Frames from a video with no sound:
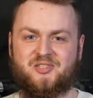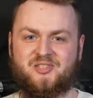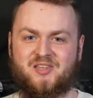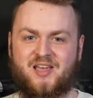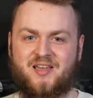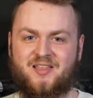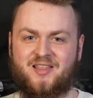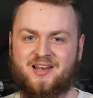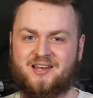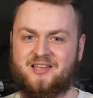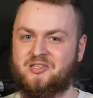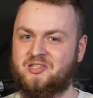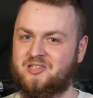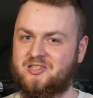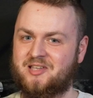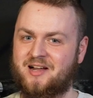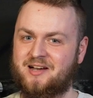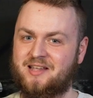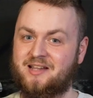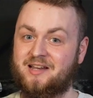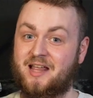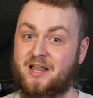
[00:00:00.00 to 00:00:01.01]
say that he
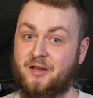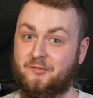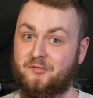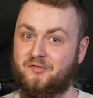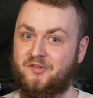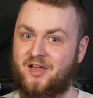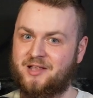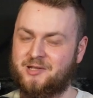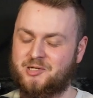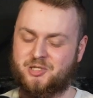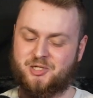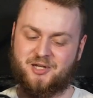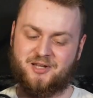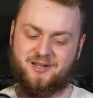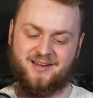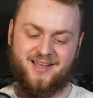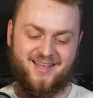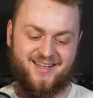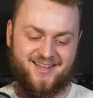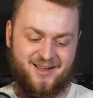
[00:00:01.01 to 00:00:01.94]
studied invention,